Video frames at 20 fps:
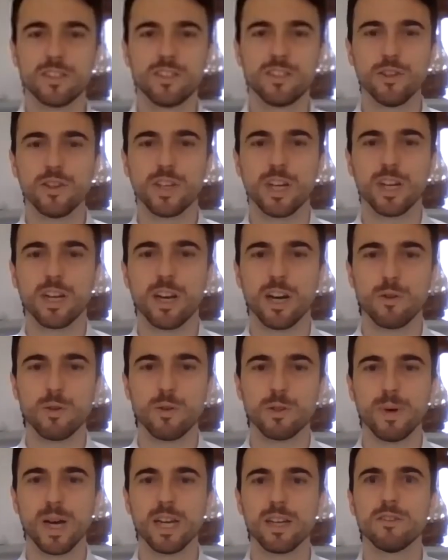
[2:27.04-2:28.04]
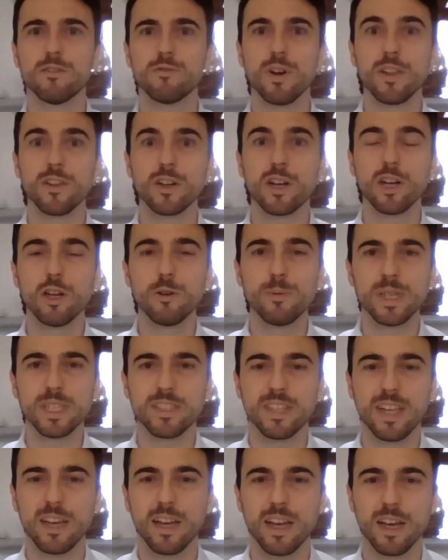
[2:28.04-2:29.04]
you concur with my rather gloomy
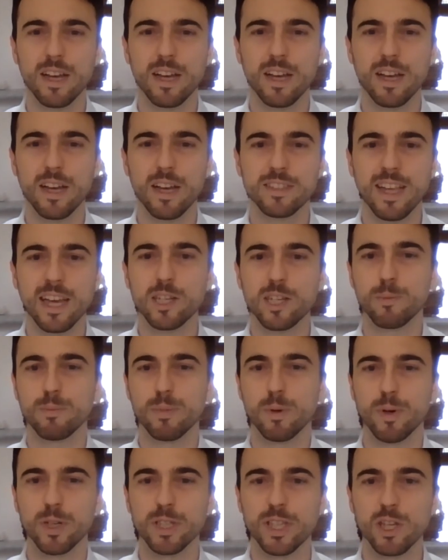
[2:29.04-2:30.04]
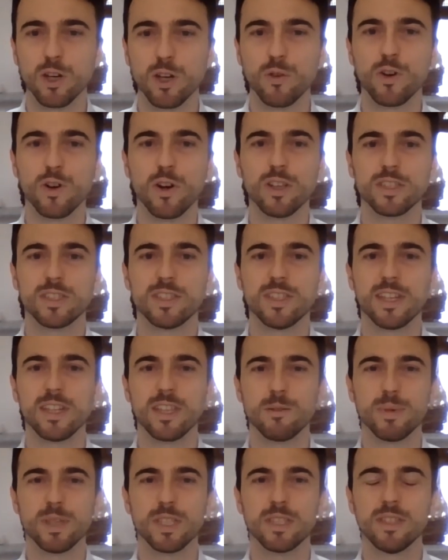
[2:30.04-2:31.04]
setup about the overall state of
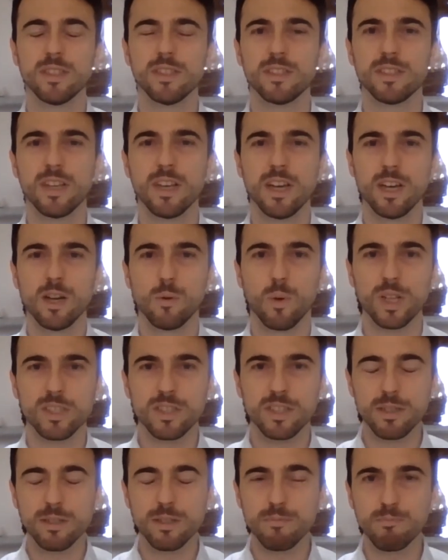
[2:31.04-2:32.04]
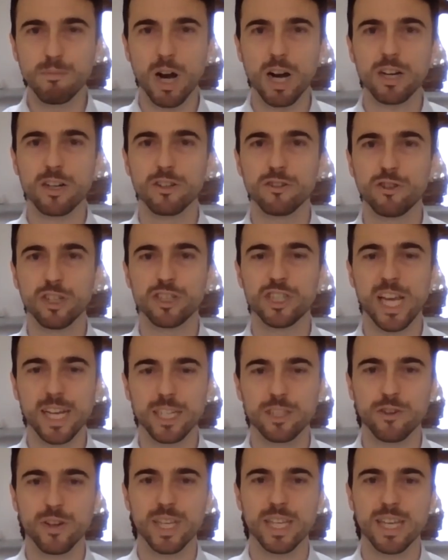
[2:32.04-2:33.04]
the business? What's the market
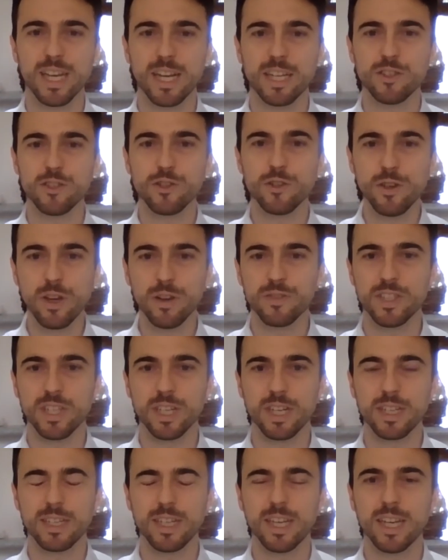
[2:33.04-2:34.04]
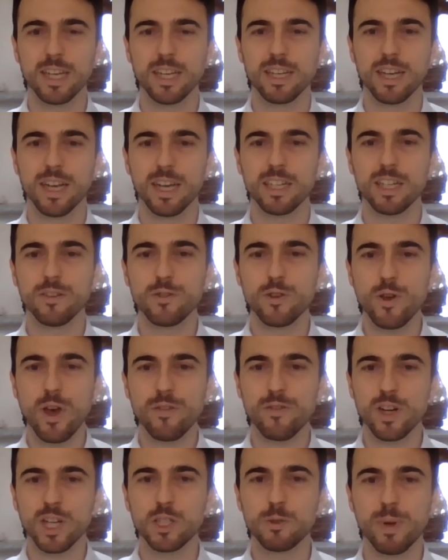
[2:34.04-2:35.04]
trajectory as you have seen it, and have you
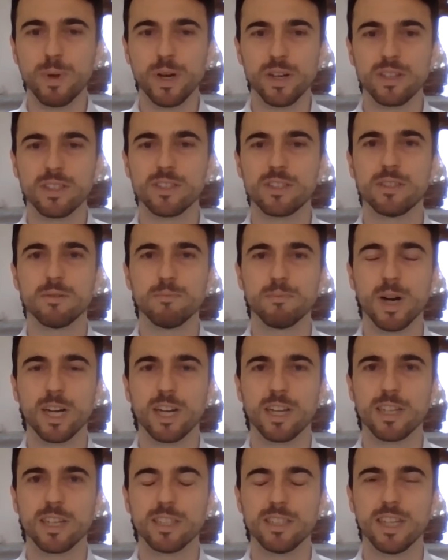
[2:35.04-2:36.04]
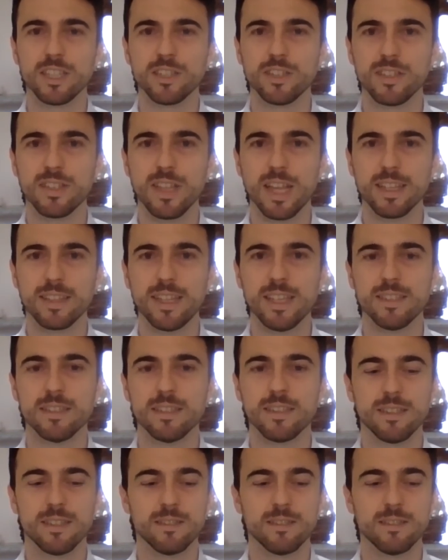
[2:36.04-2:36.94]
ever experienced market conditions like these?